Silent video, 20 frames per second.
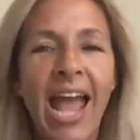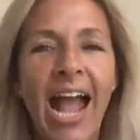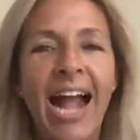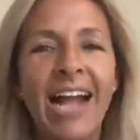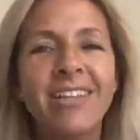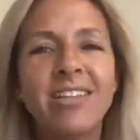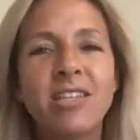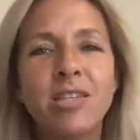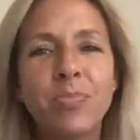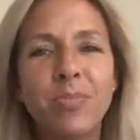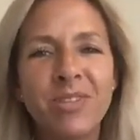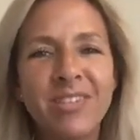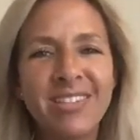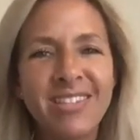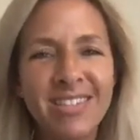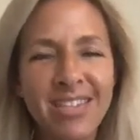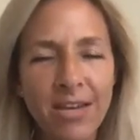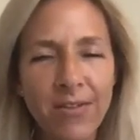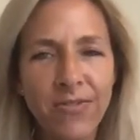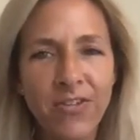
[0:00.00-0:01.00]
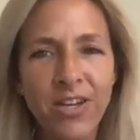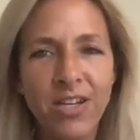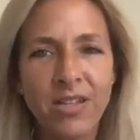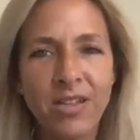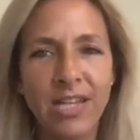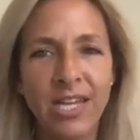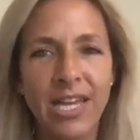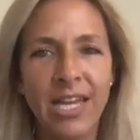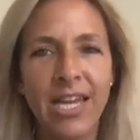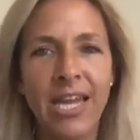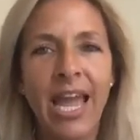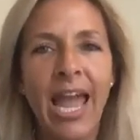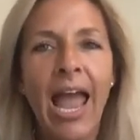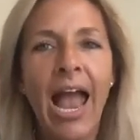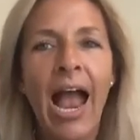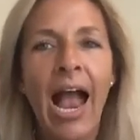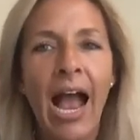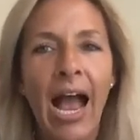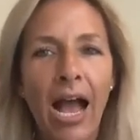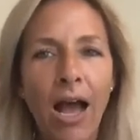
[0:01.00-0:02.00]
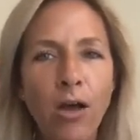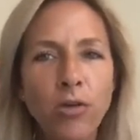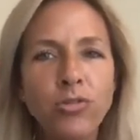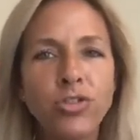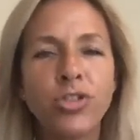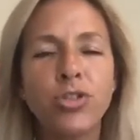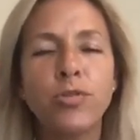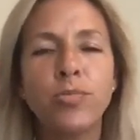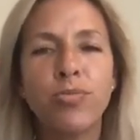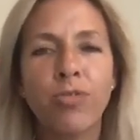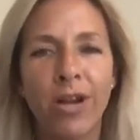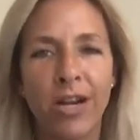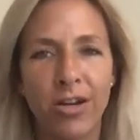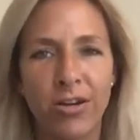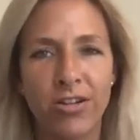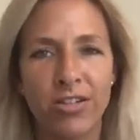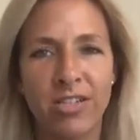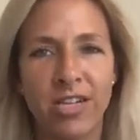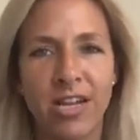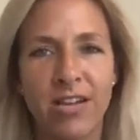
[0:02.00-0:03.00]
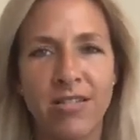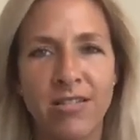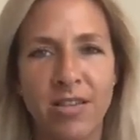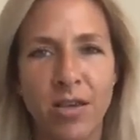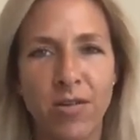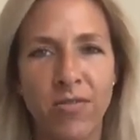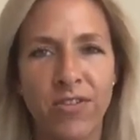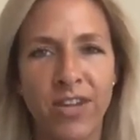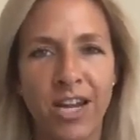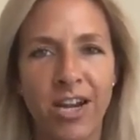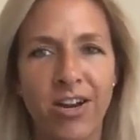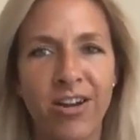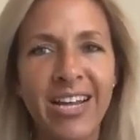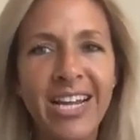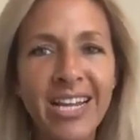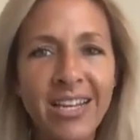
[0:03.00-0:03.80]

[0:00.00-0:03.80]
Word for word: and specifically how to prioritize self care